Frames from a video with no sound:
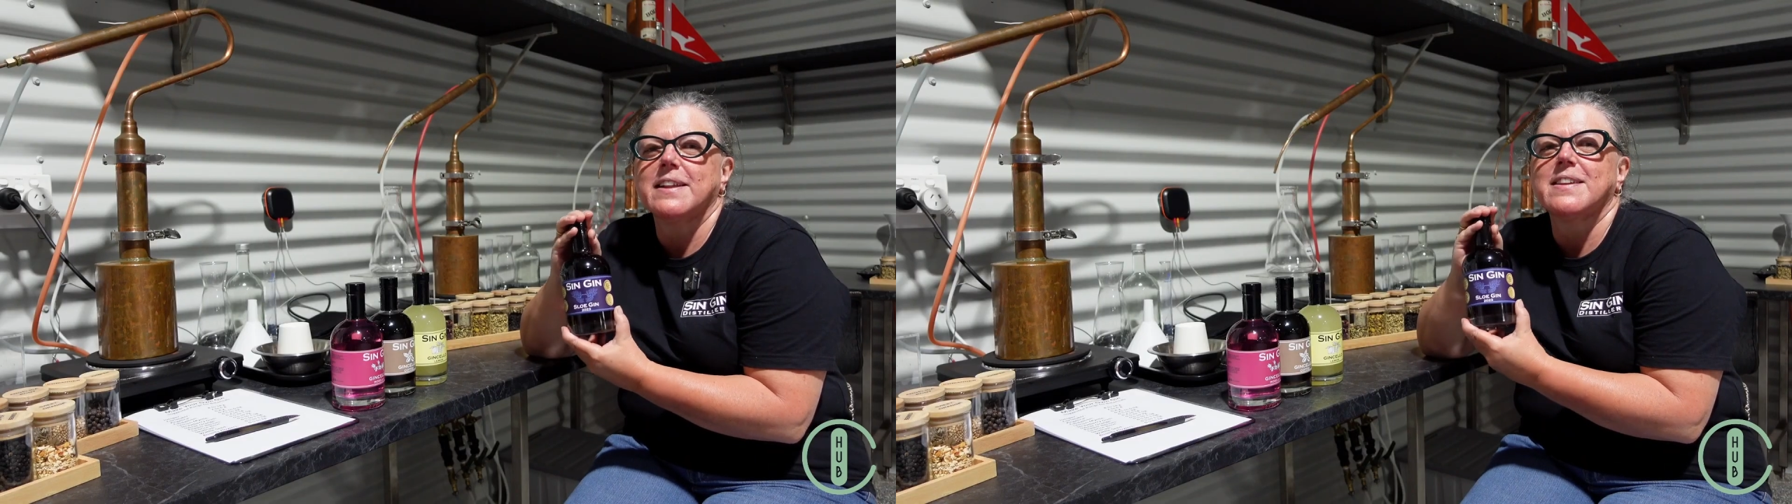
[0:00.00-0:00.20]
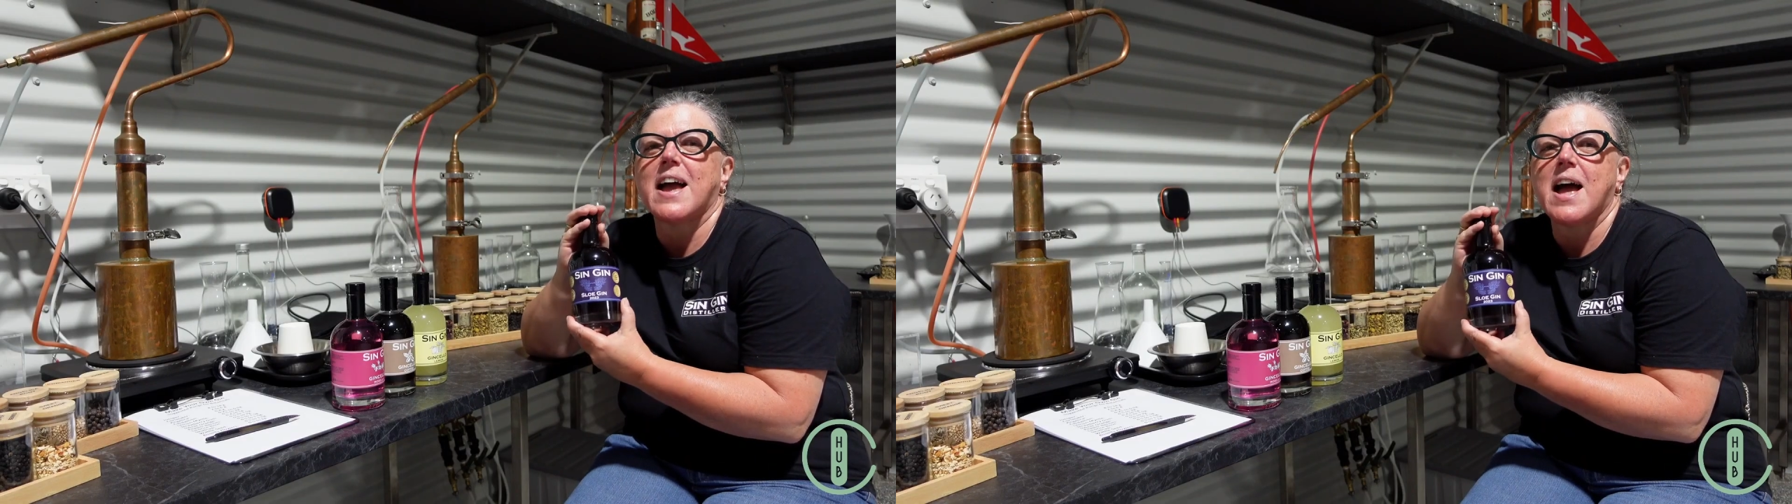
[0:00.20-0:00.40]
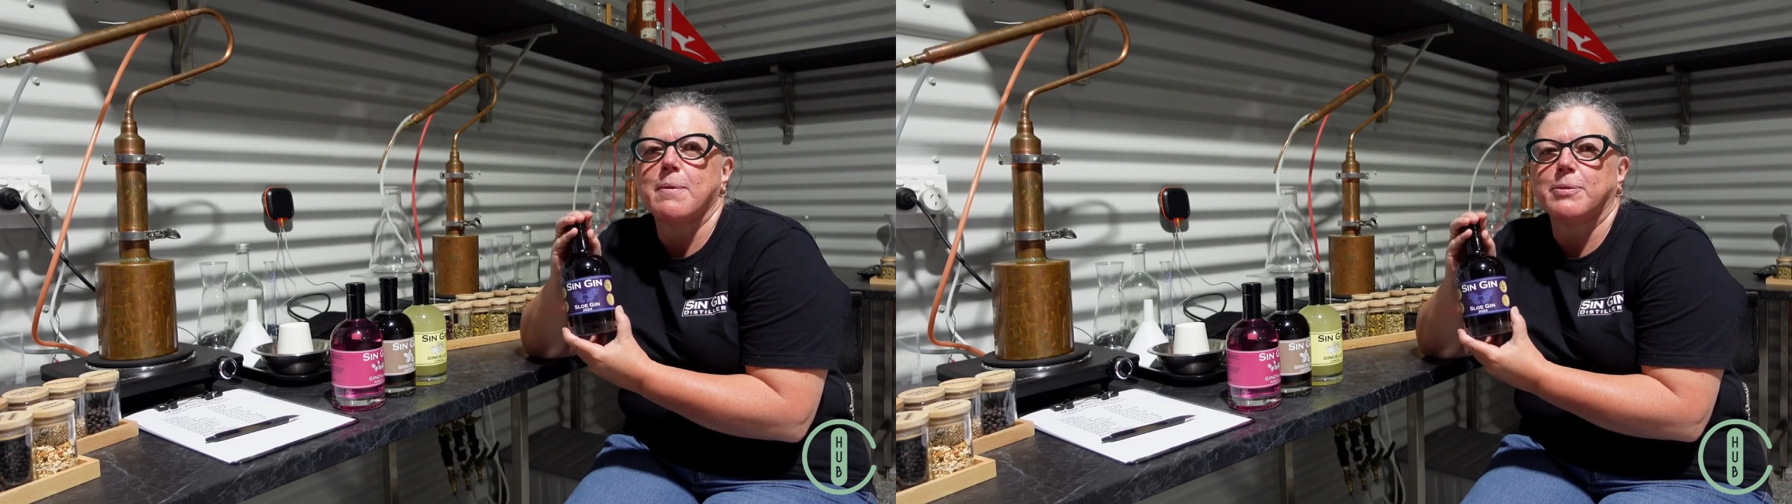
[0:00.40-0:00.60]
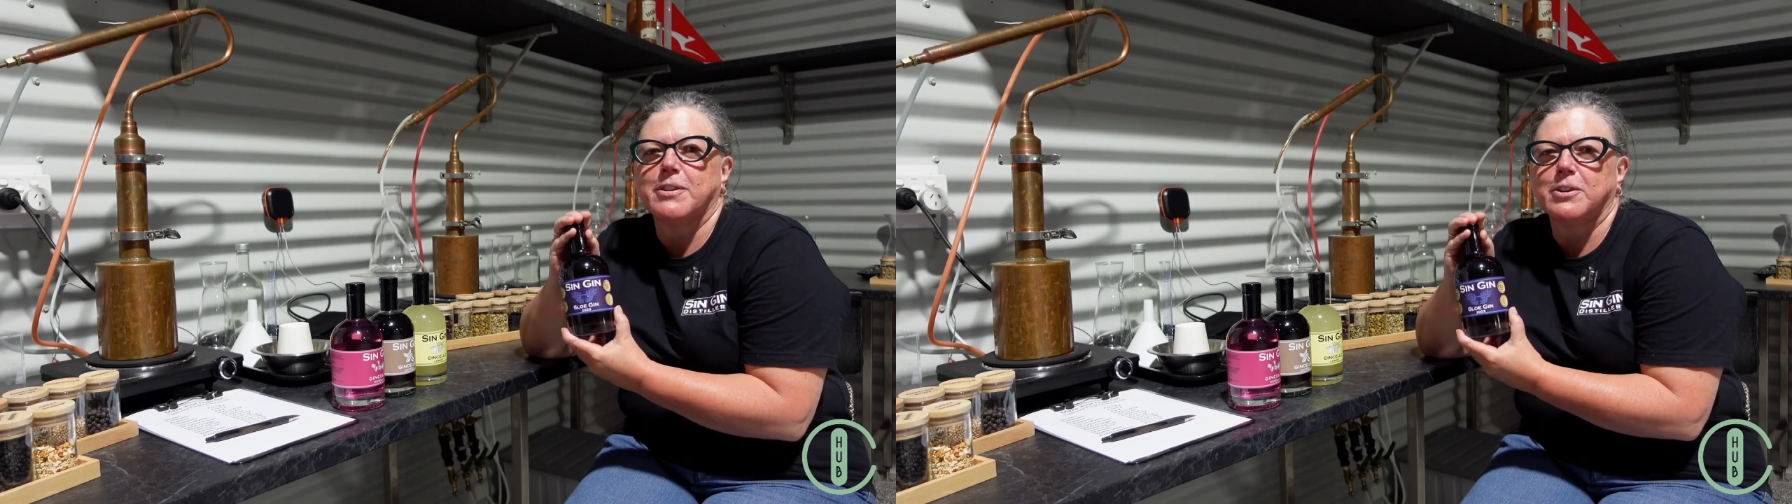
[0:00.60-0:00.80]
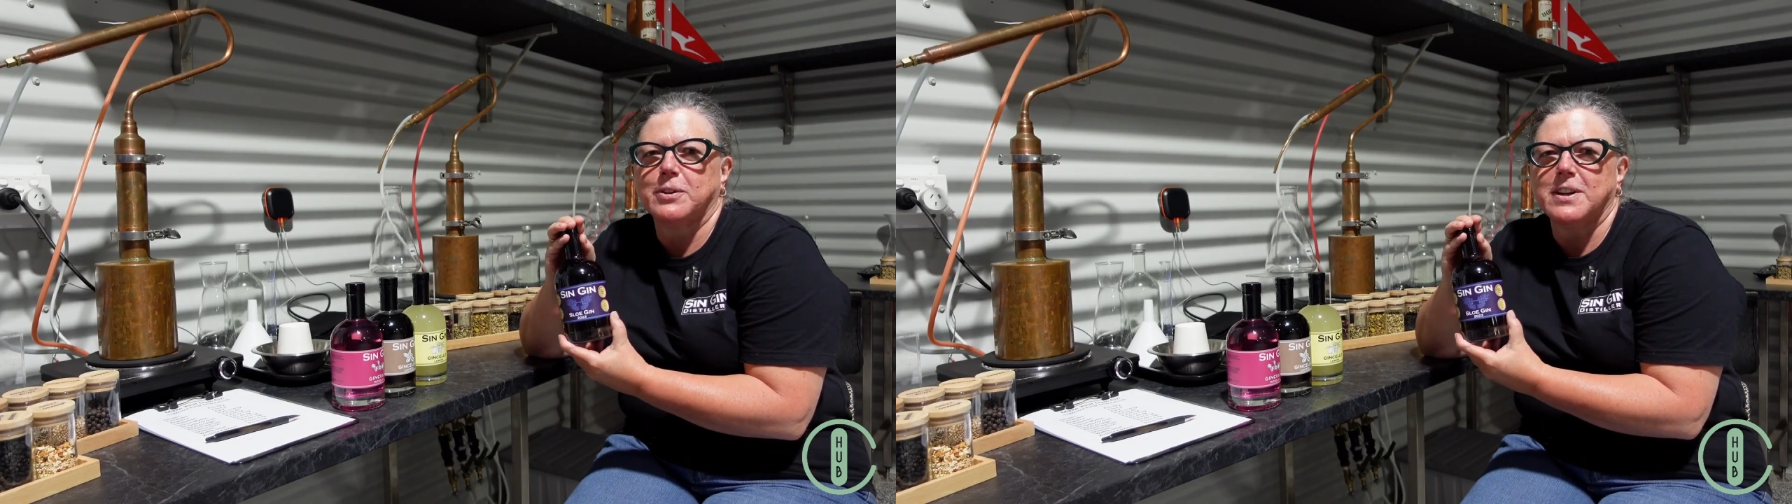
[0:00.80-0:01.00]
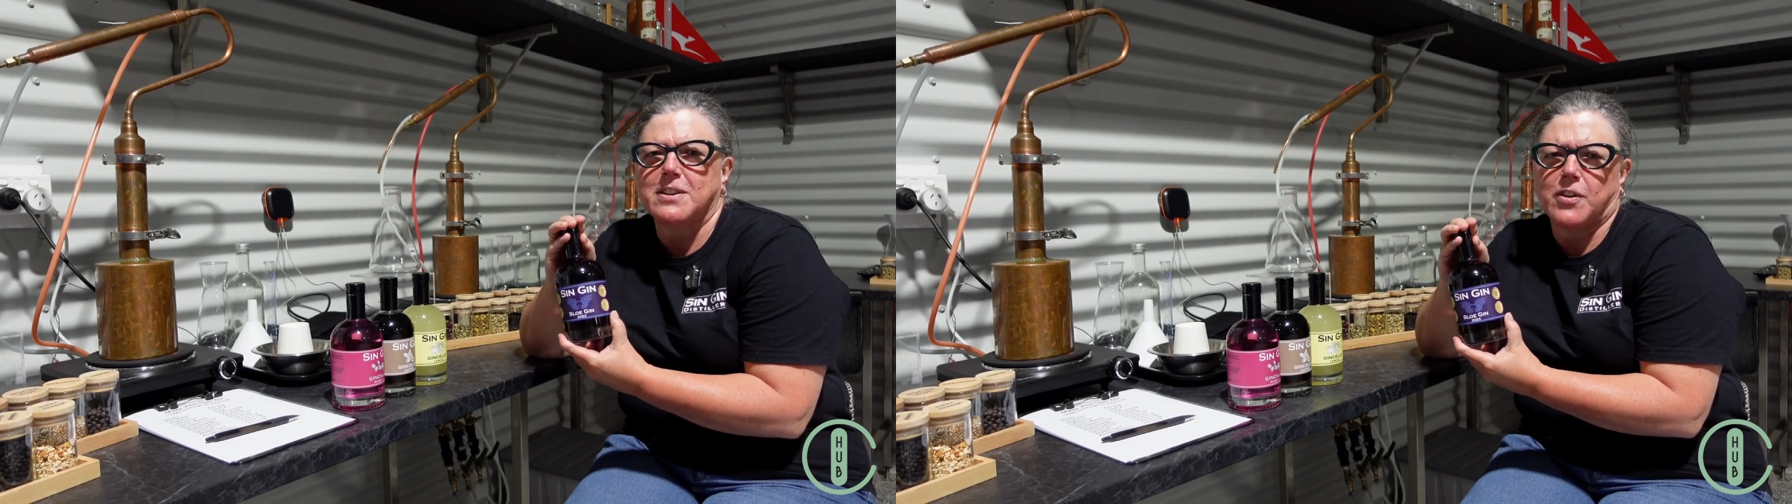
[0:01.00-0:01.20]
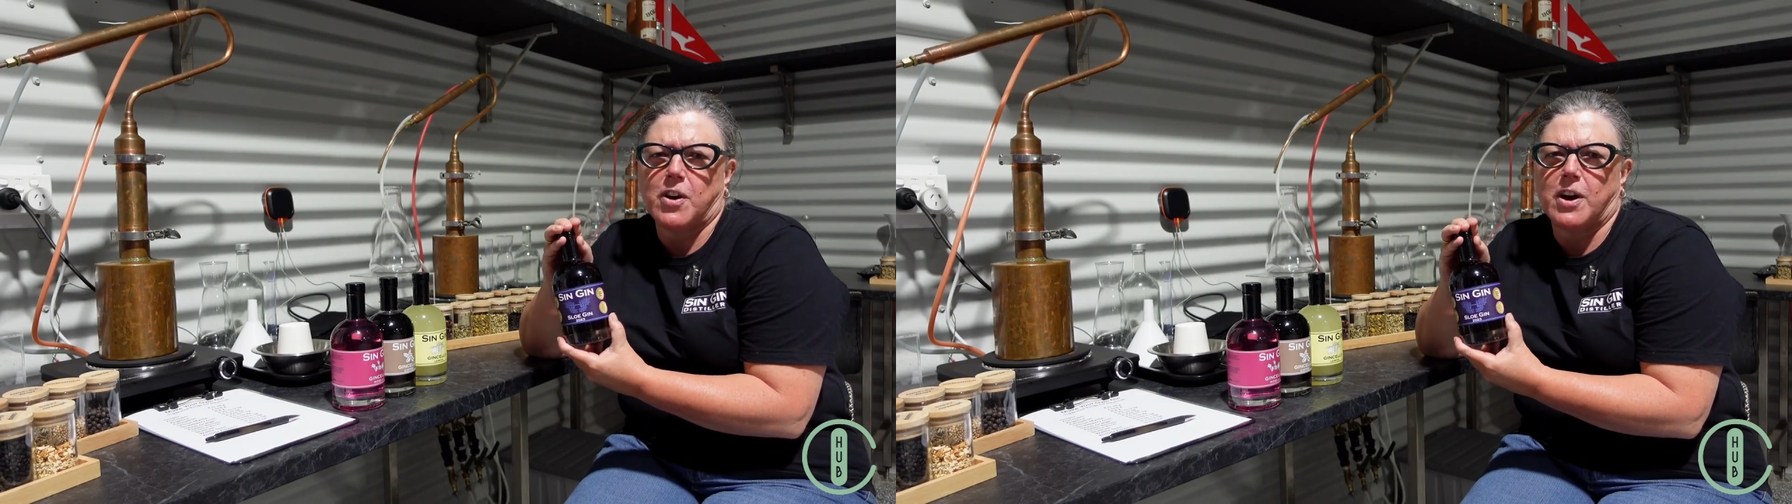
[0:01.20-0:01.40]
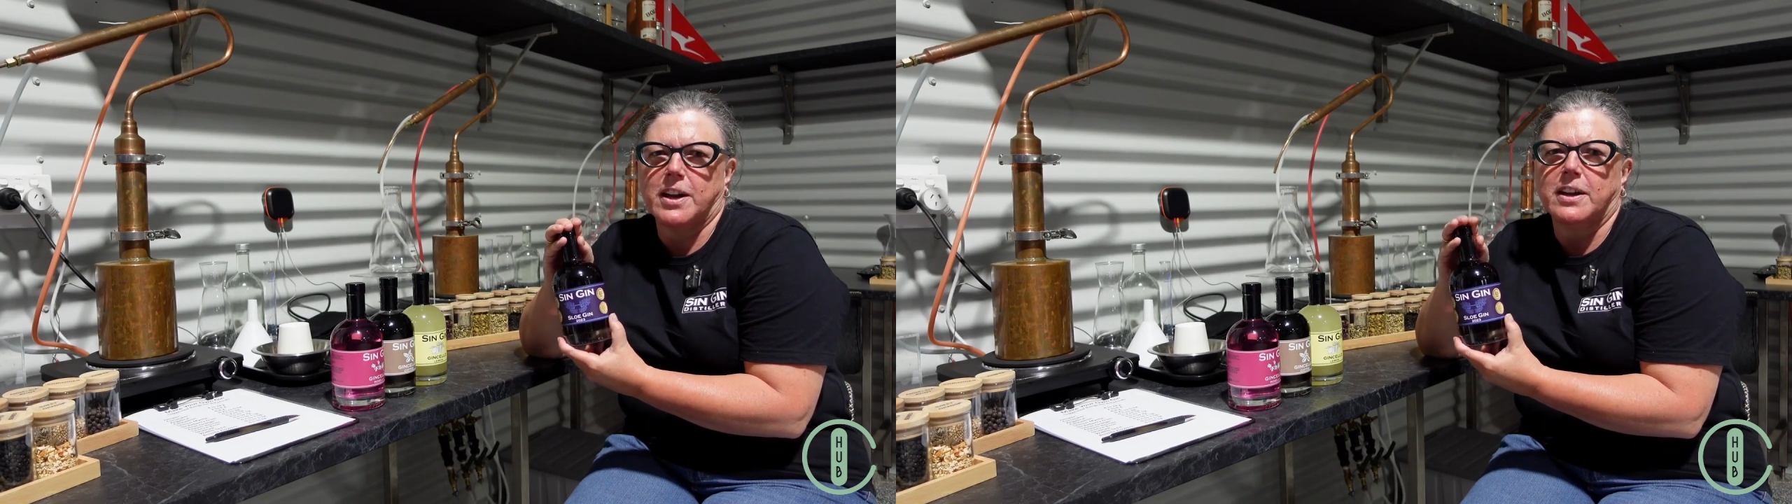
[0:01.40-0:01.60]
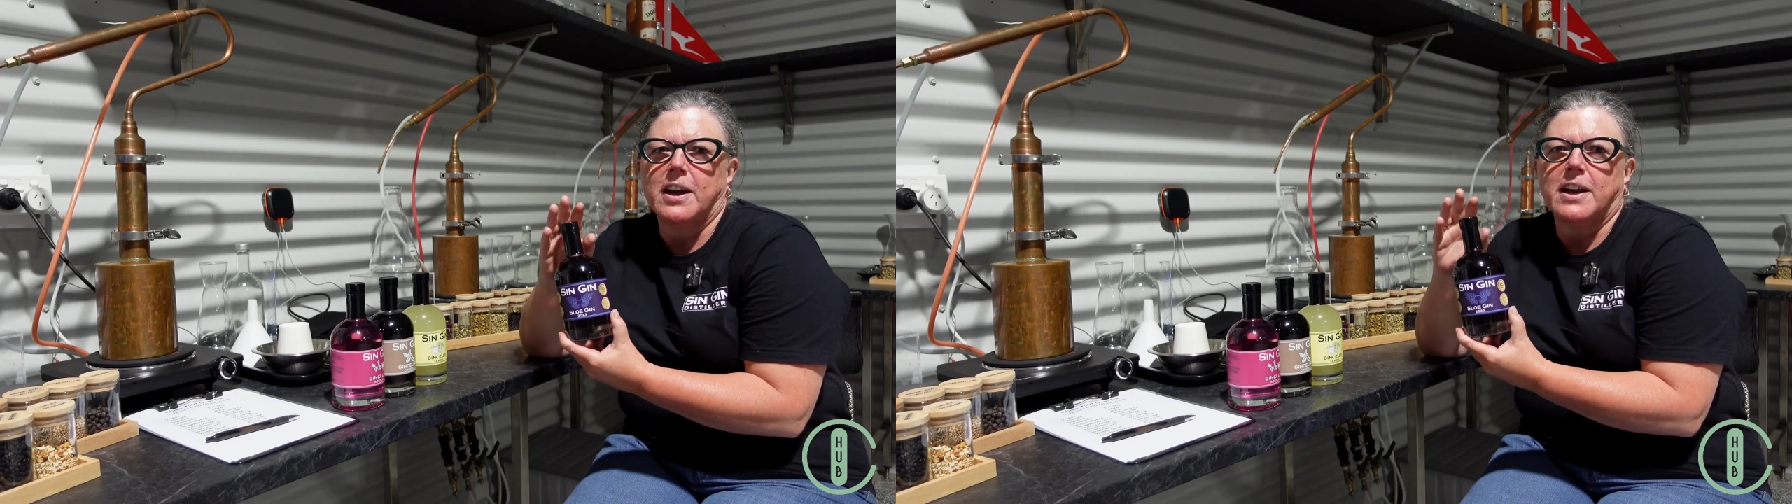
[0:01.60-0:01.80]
It's absolutely divine.